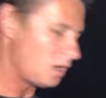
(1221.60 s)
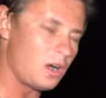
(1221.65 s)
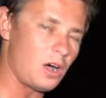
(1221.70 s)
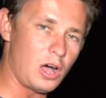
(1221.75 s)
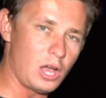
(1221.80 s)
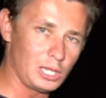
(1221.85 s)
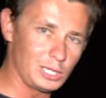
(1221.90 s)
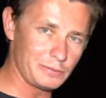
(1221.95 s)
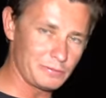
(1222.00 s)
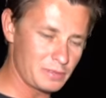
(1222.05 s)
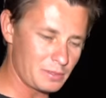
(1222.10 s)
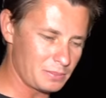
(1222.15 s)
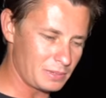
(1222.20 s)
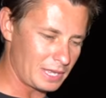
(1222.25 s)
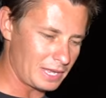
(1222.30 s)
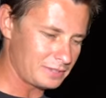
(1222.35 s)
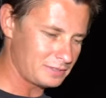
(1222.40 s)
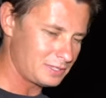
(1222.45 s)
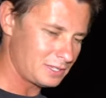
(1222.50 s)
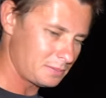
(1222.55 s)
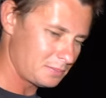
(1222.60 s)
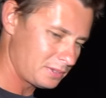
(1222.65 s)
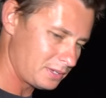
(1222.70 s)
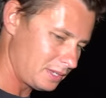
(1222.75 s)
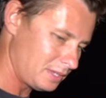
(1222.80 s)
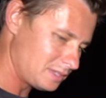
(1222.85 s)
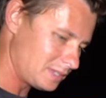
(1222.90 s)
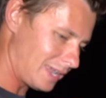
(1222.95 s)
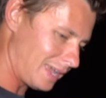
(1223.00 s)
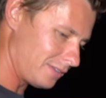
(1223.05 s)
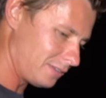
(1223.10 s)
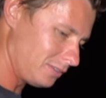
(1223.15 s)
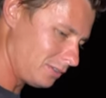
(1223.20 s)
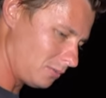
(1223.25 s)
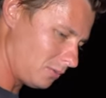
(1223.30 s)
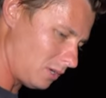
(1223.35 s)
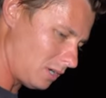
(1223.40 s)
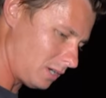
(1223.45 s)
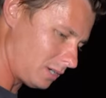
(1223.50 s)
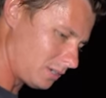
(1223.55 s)
All of the blacktip is out of the
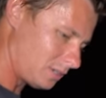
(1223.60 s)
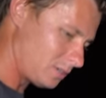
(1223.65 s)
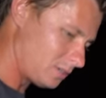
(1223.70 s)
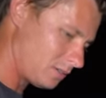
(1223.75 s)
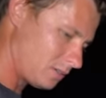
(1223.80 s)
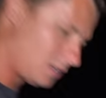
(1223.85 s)
water.